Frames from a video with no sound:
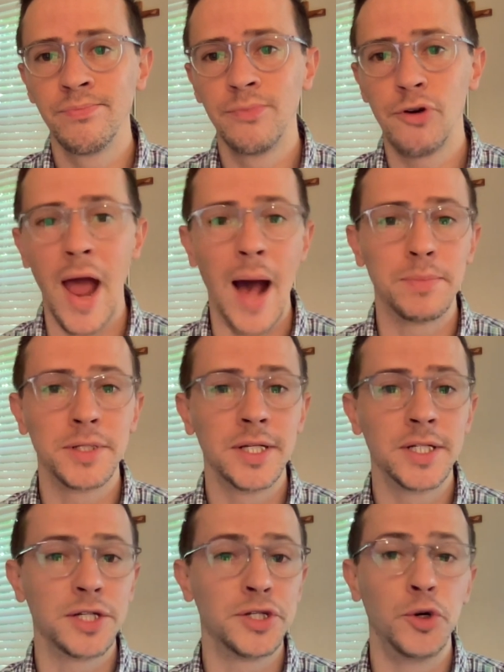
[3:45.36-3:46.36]
Perhaps
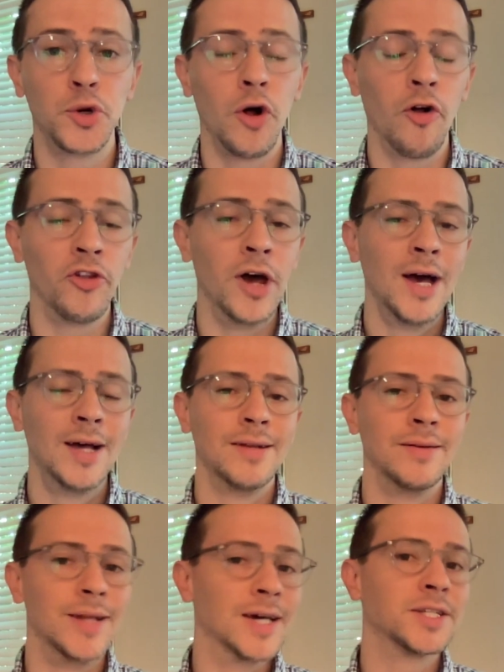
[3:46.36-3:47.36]
it's a so-called
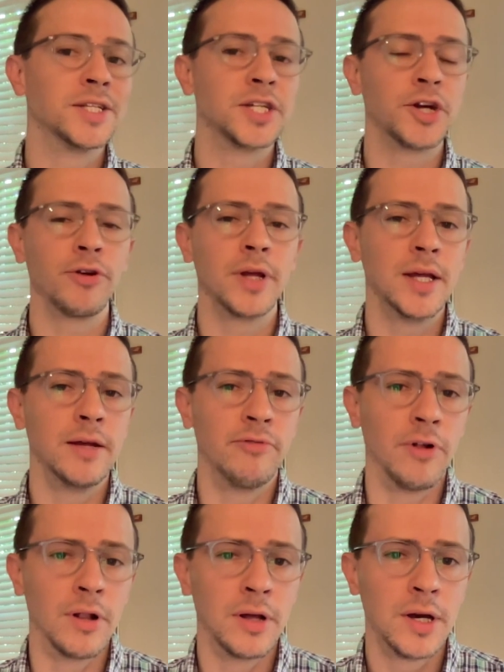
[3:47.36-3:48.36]
necessary
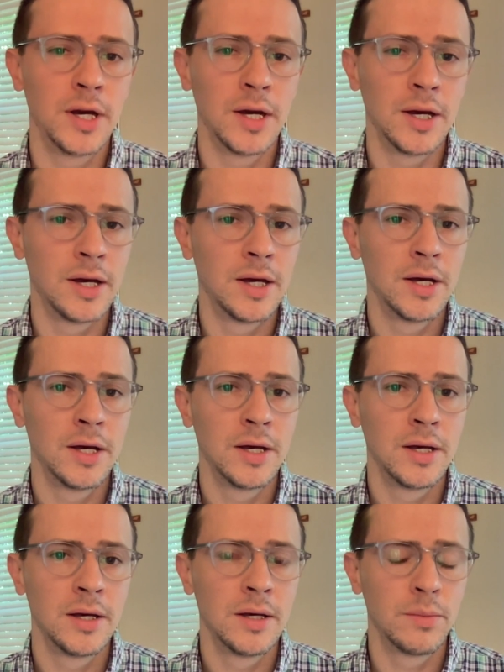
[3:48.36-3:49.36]
evil.
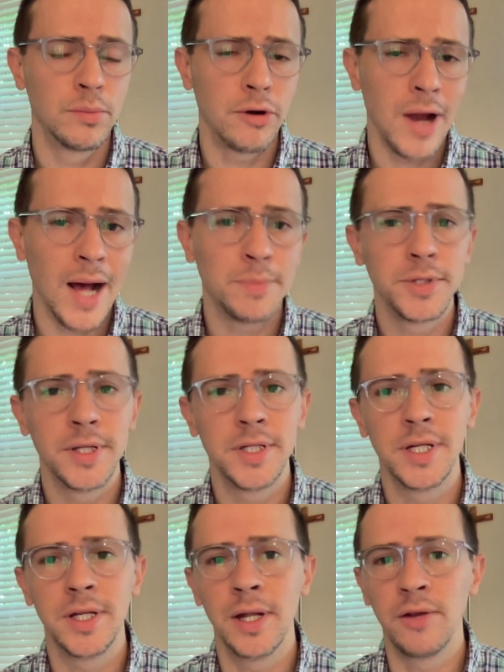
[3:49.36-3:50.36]
Perhaps it's
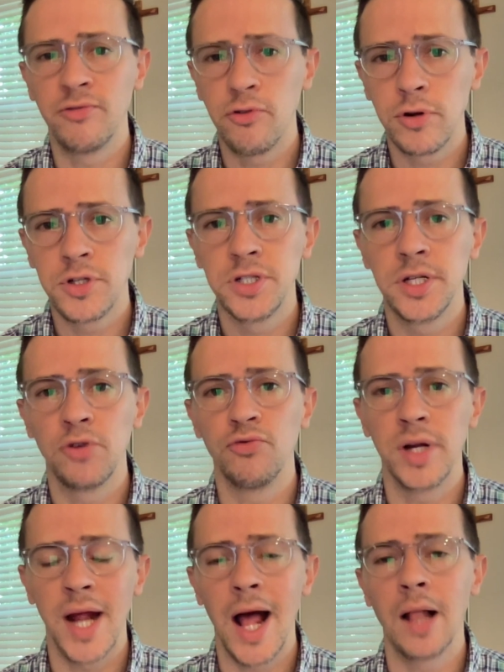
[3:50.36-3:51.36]
an unfortunate
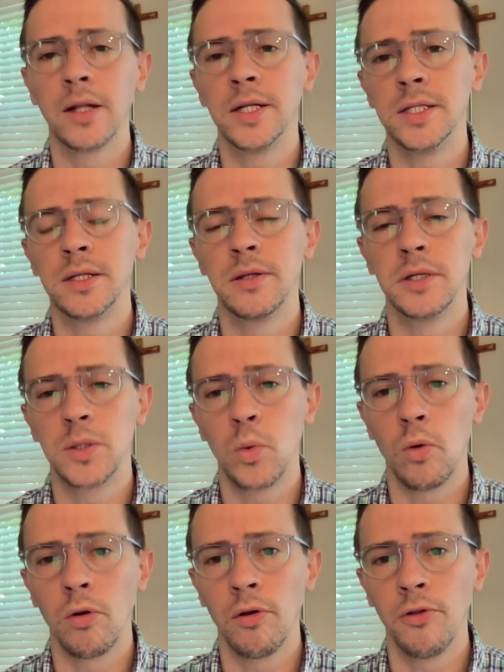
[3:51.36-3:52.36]
reality to this
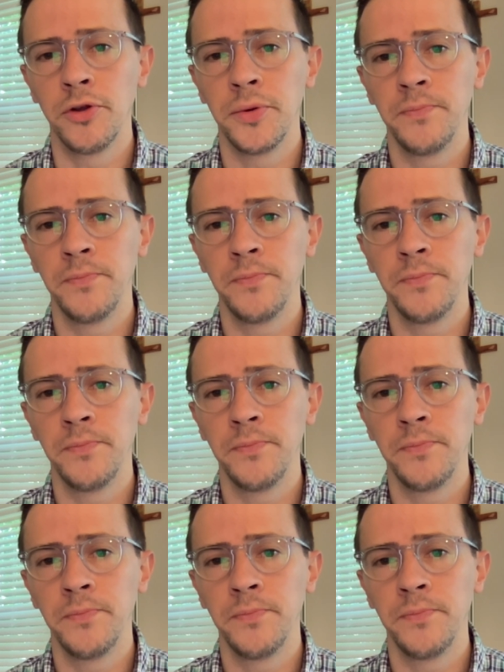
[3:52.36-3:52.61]
world.